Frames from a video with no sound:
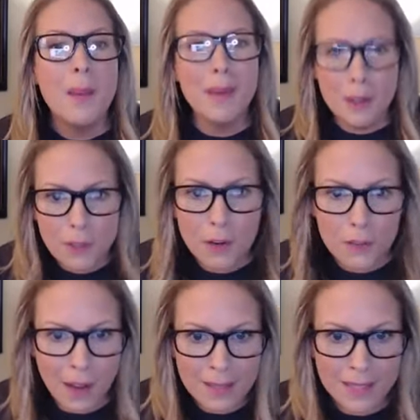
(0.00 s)
But if they're
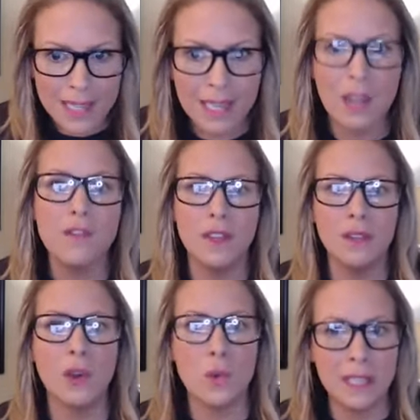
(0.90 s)
friendly and I feel
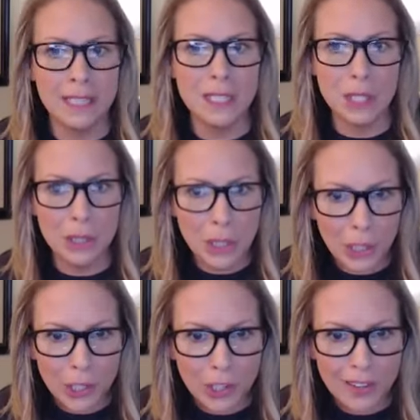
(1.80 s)
like they're willing to
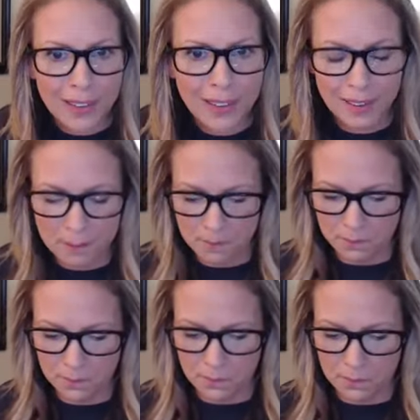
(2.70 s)
learn
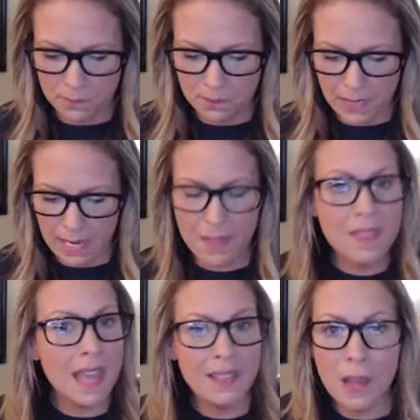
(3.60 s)

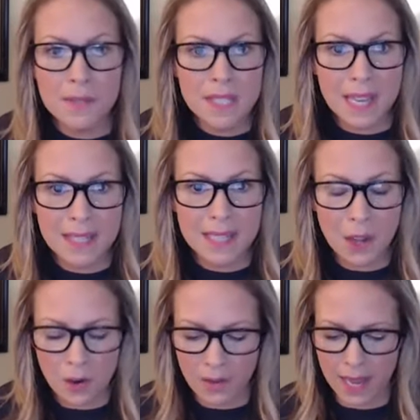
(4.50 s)
and they love
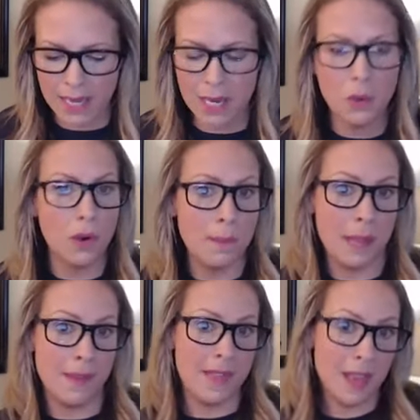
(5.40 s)
Scentsy already, or
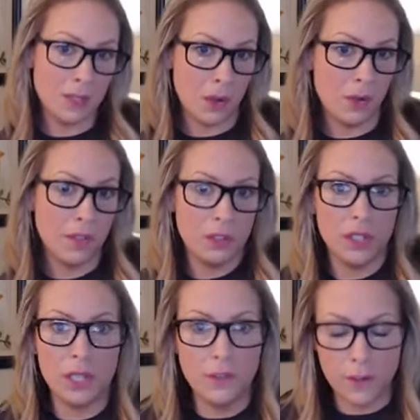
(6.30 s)
maybe they don't and they're
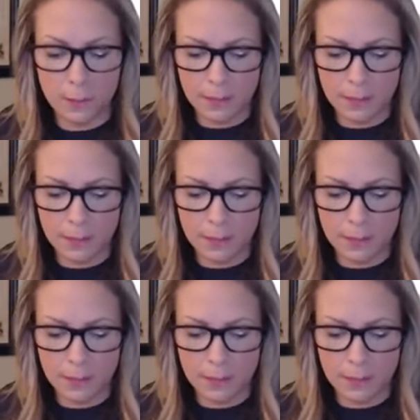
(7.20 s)
looking for a